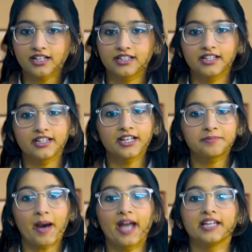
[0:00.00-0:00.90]
career at
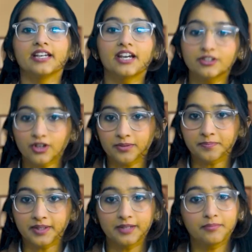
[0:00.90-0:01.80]
Pioneer and
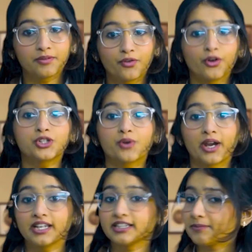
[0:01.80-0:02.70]
Company before
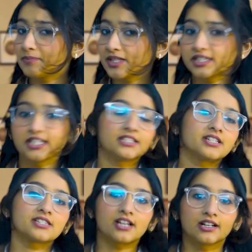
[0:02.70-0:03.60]
joining the
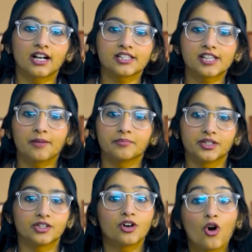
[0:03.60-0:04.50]
prestigious Kangra
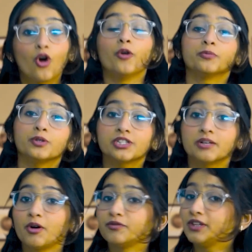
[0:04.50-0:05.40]
Chamber, home to
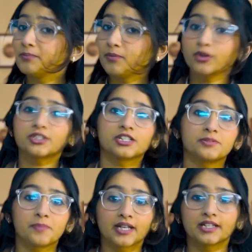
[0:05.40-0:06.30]
some of the most
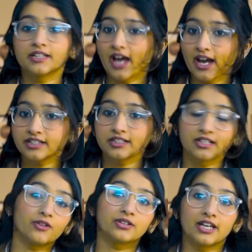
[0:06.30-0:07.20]
respected and
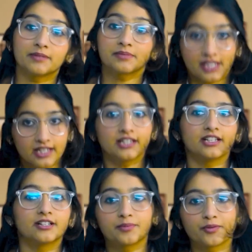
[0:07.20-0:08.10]
renowned names in
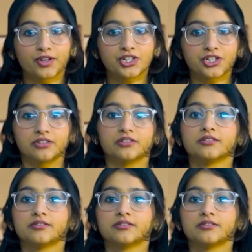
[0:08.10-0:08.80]
legal profession.